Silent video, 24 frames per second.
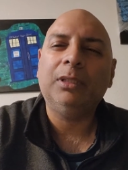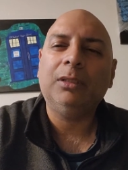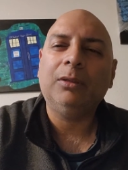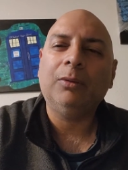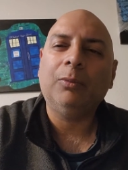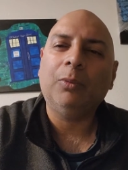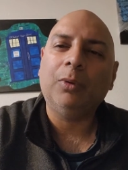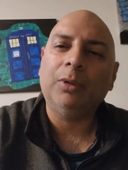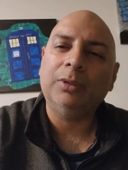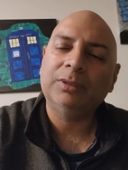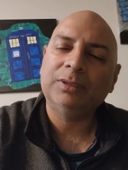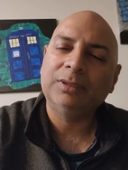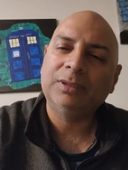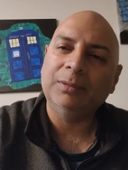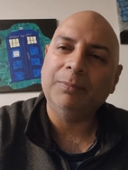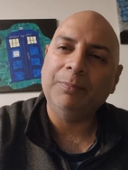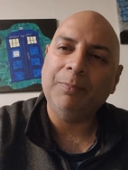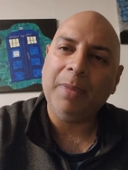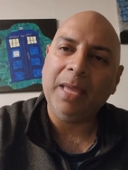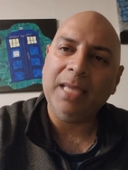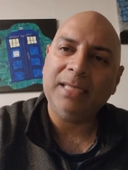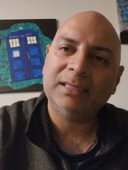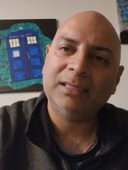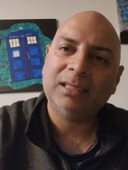you know, what's the
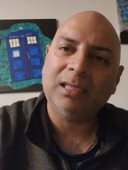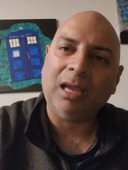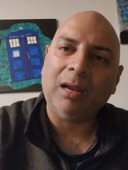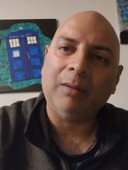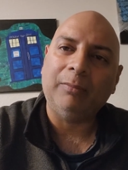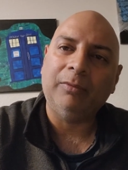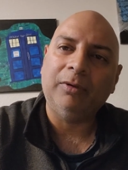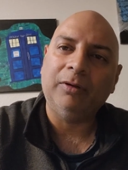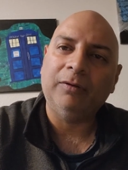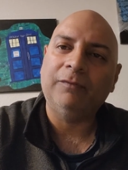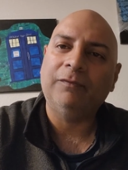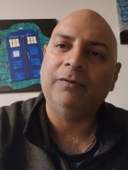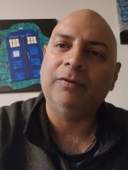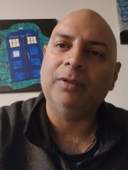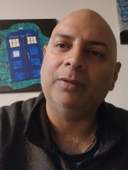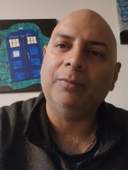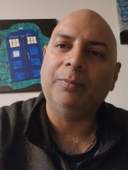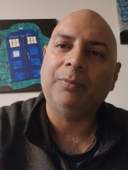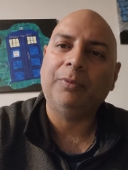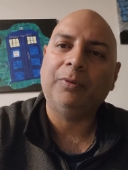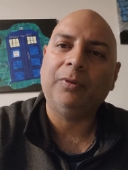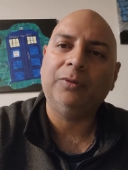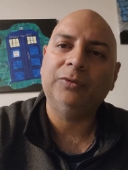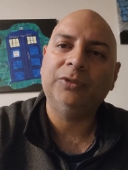best camera for
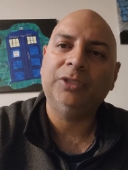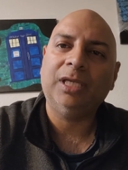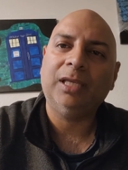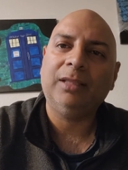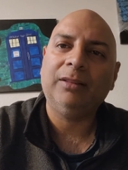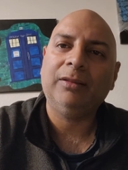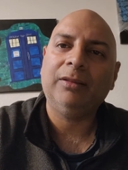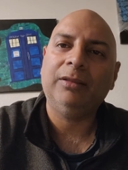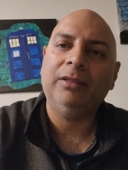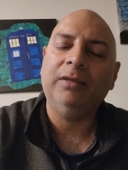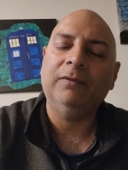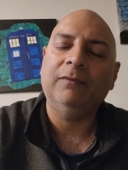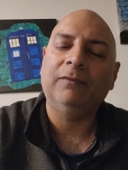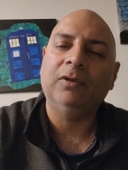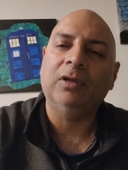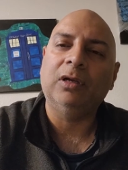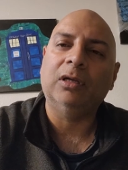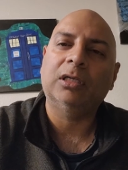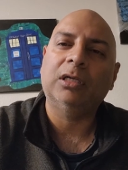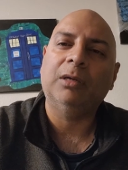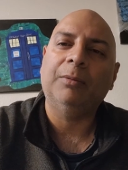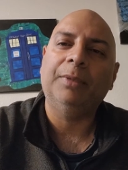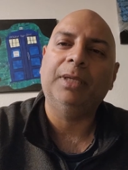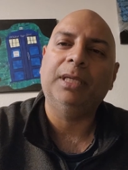the project that you've
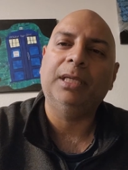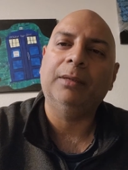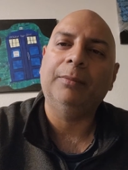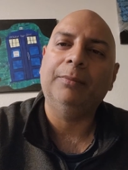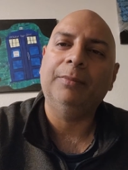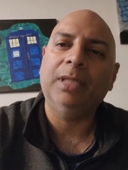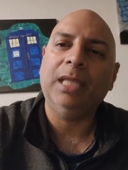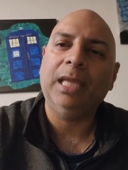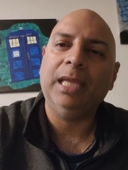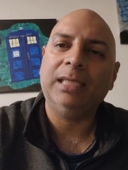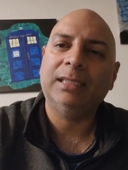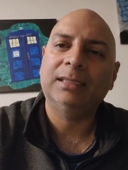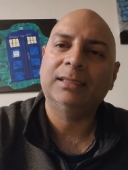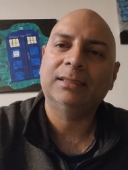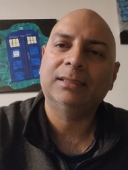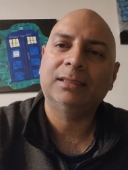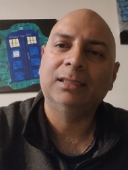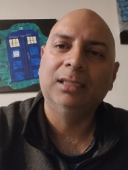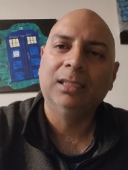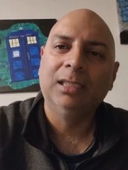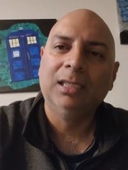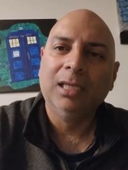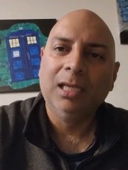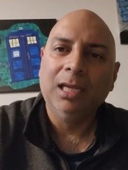got coming up next.